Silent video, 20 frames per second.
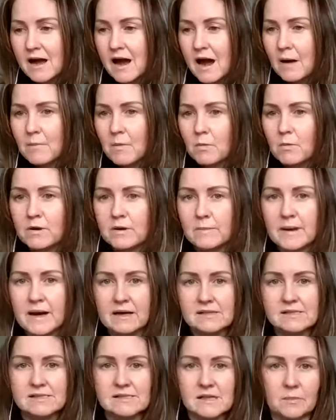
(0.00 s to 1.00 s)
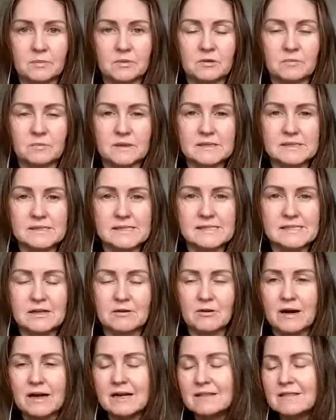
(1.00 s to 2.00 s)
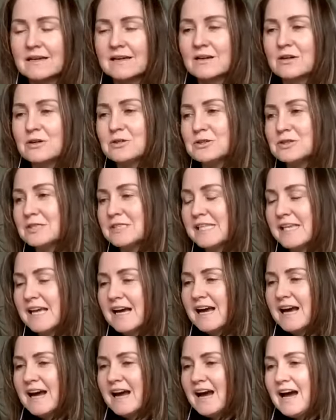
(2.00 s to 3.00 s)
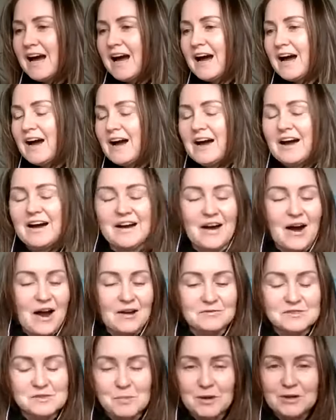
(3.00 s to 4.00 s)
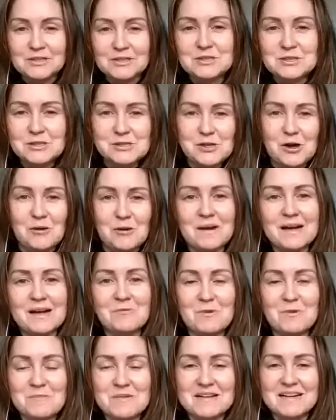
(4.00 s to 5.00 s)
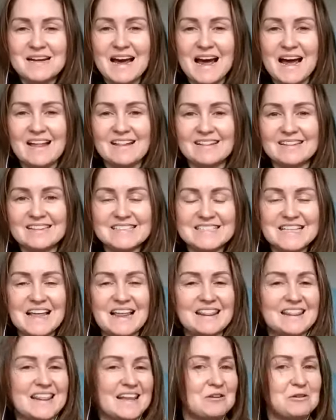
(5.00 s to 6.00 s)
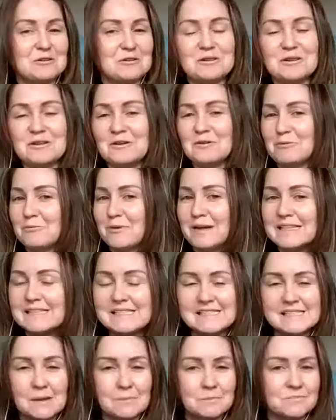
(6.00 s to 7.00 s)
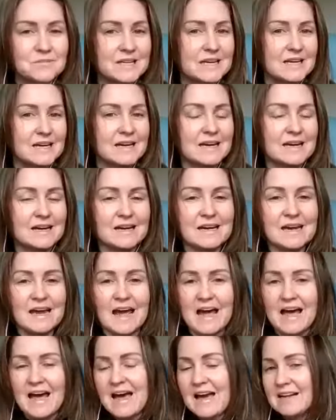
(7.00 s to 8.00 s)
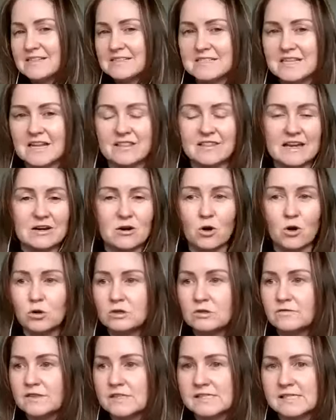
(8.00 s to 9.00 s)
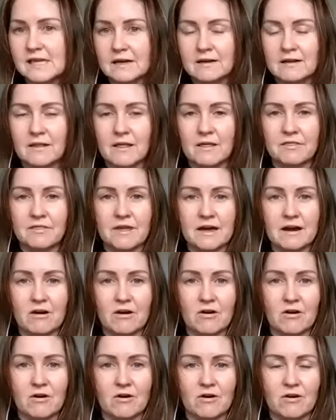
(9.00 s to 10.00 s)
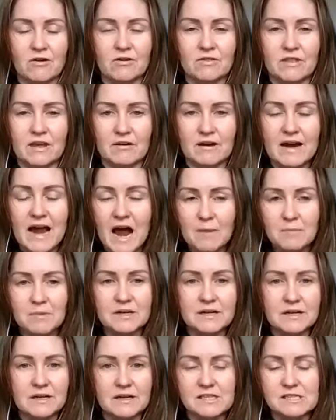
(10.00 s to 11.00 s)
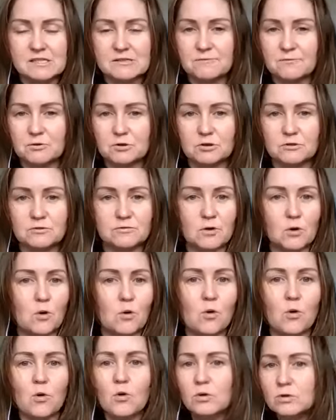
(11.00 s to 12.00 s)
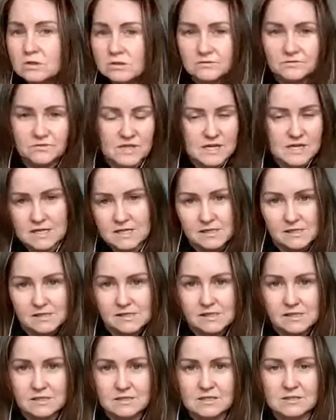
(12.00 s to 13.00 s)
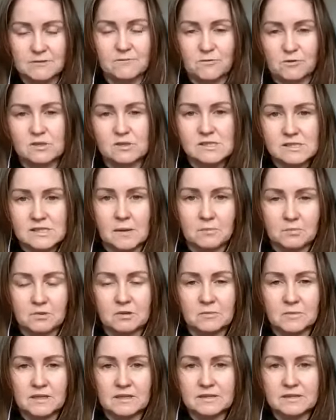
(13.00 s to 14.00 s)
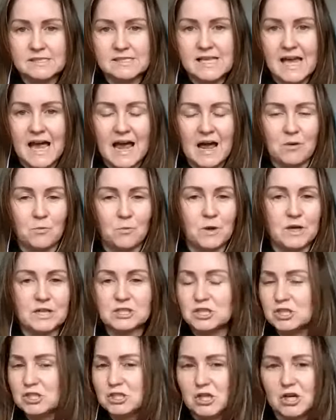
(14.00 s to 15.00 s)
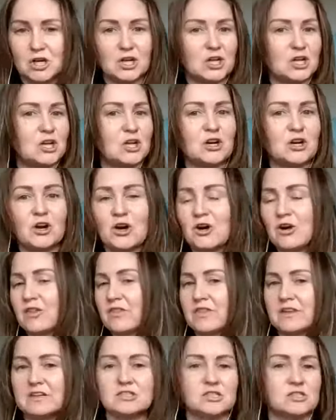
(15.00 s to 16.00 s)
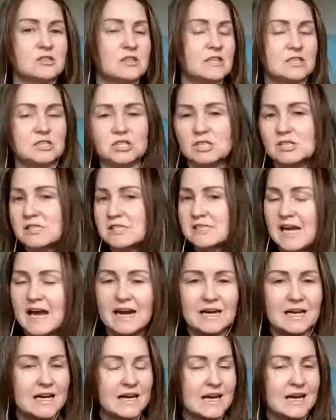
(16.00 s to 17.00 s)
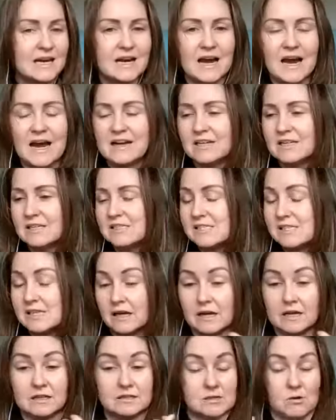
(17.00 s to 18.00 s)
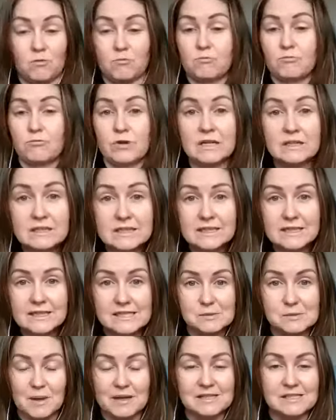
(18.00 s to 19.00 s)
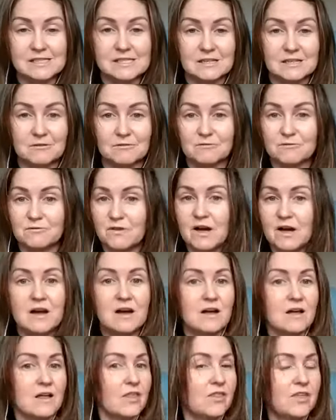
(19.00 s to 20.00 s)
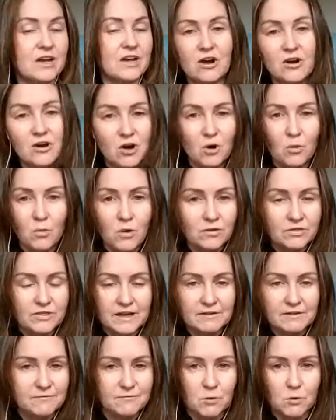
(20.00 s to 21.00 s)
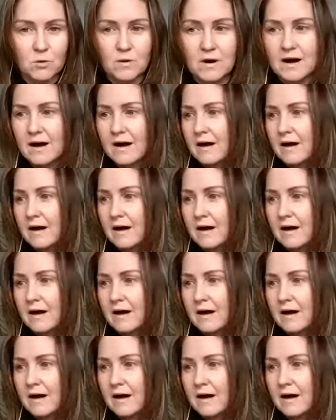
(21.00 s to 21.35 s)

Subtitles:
What about supplements? Is there anything, because I've spoken to so many women and they'll read something and then all of a sudden their cabinet is full of all of these different supplements, which, you know, they're just taking, and it's really expensive. They don't know what they're for.